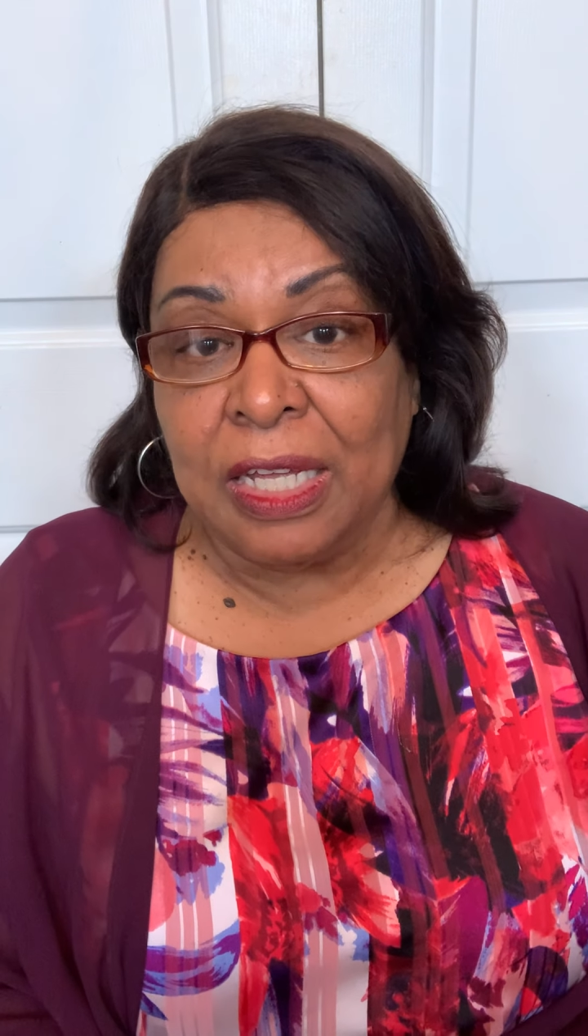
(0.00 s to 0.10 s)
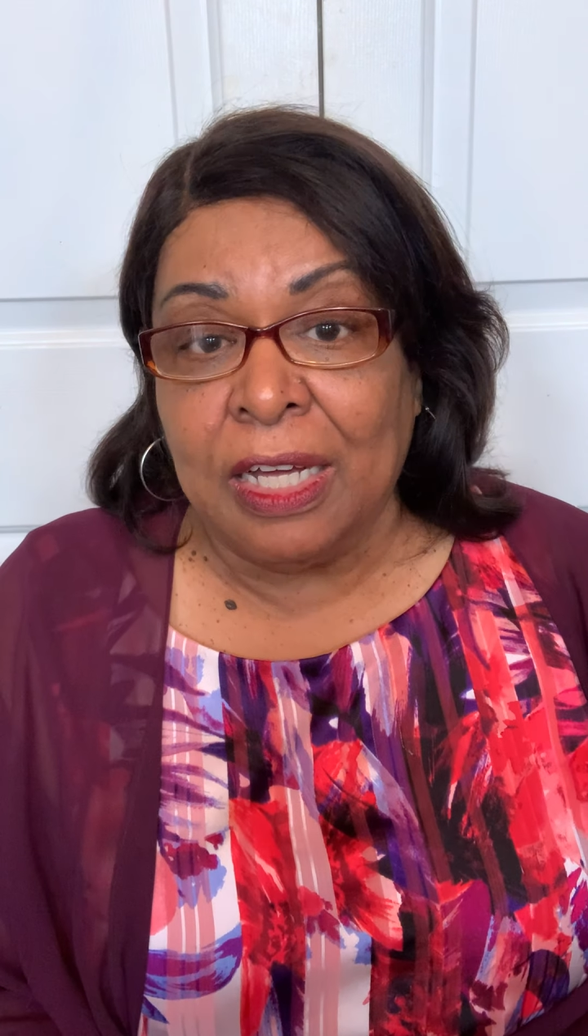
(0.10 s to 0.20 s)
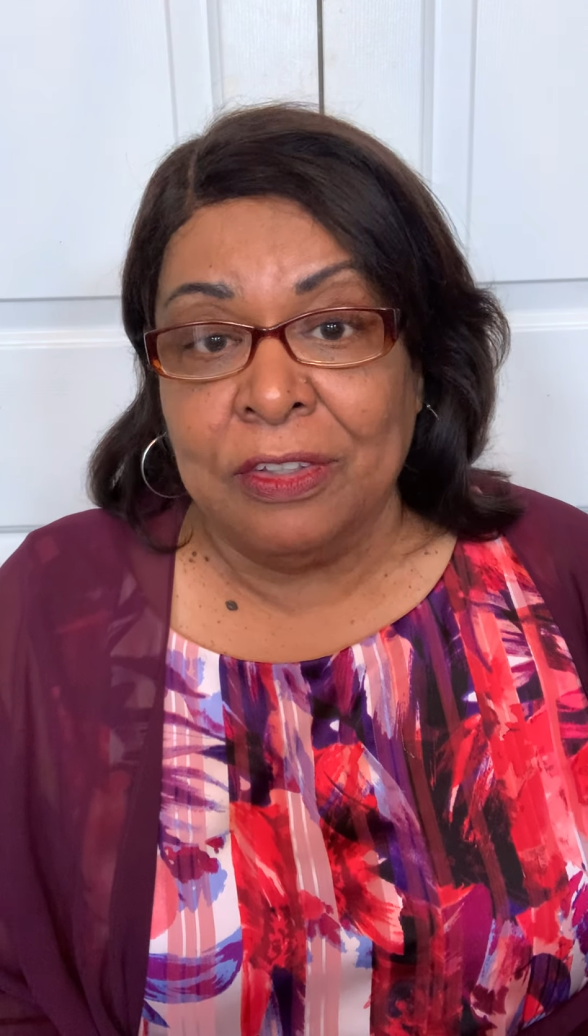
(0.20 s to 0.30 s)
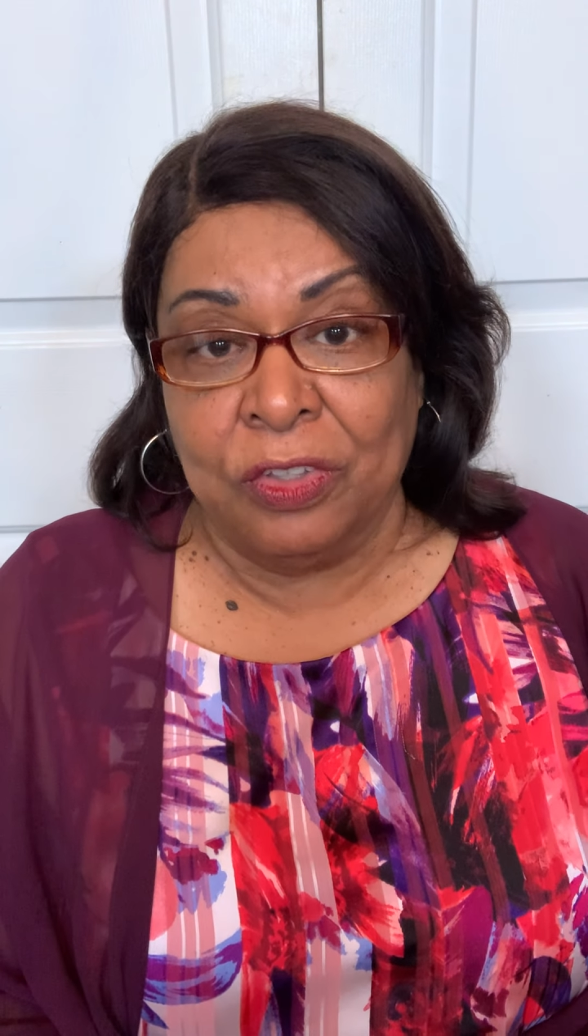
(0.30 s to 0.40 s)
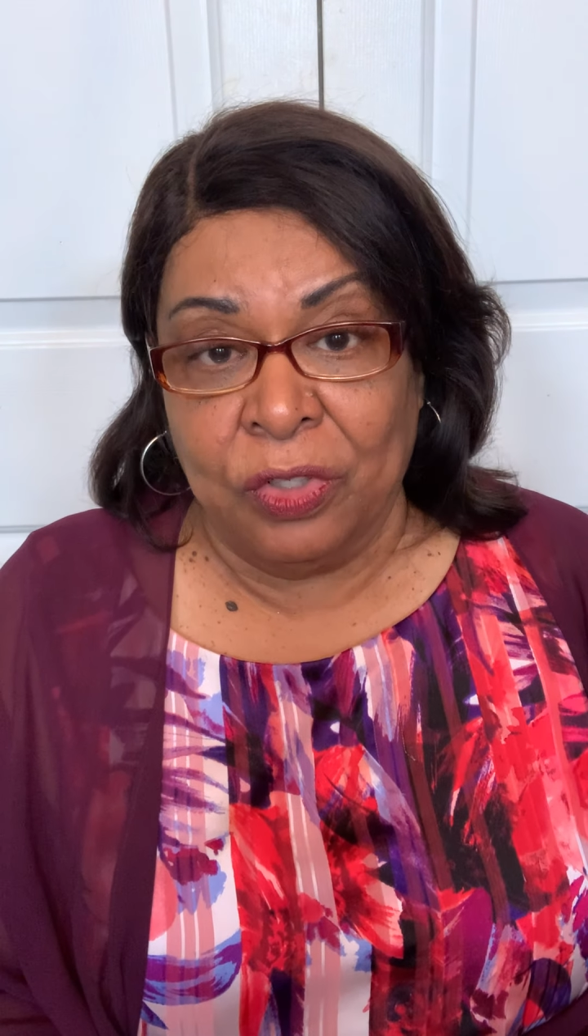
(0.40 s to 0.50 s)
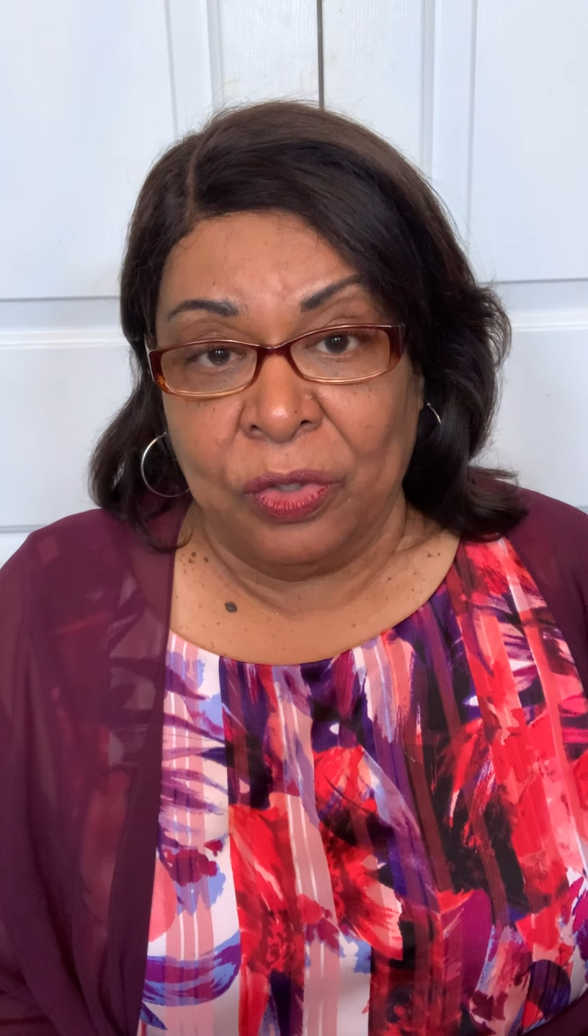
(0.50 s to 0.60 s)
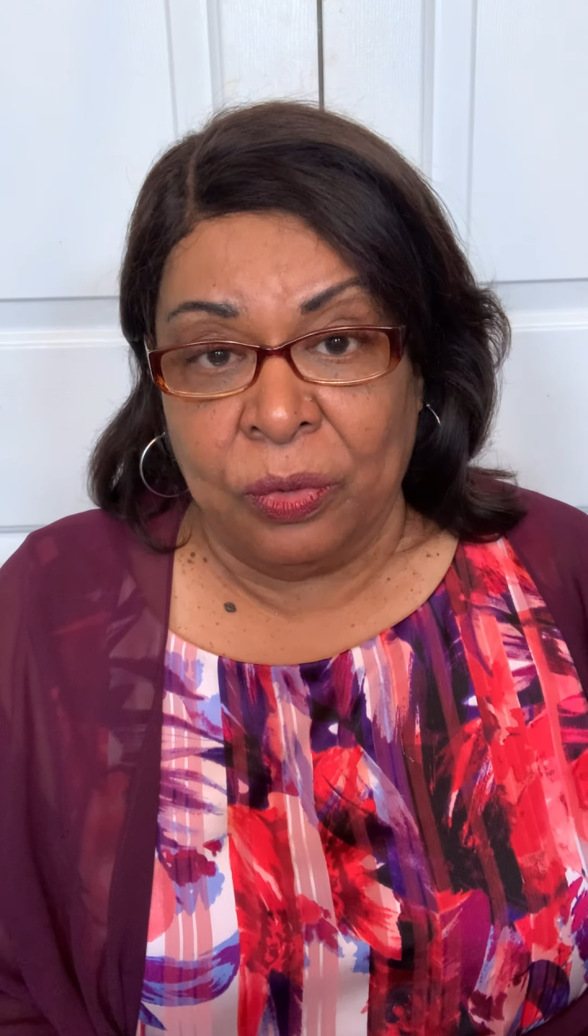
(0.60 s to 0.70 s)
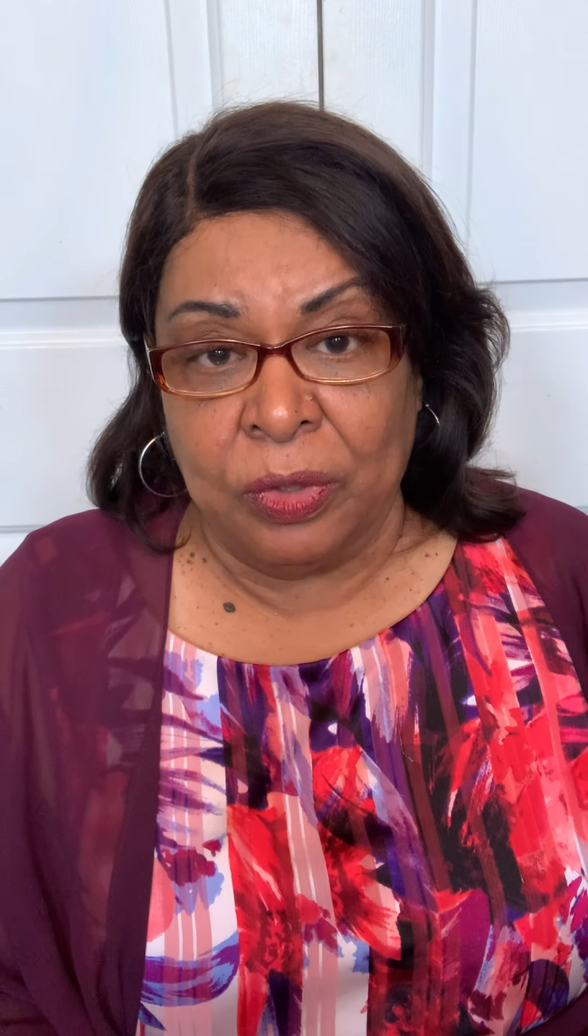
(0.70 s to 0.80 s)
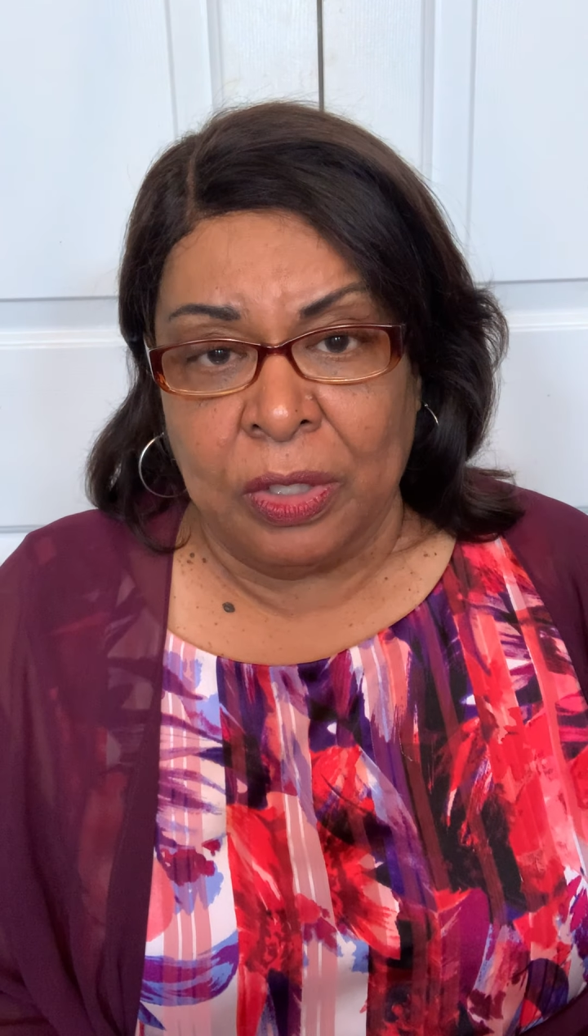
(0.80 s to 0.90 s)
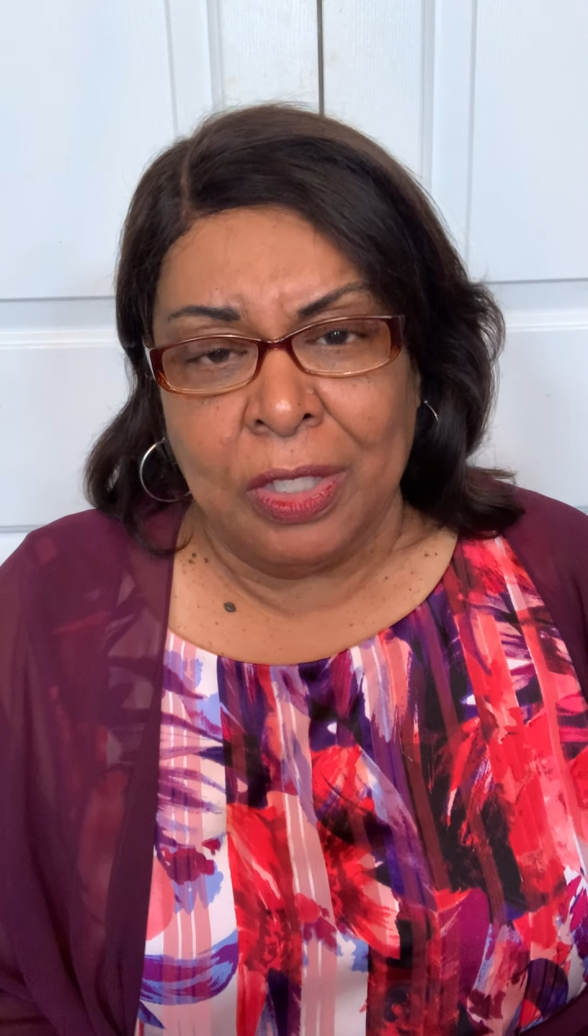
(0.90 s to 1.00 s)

under the earth.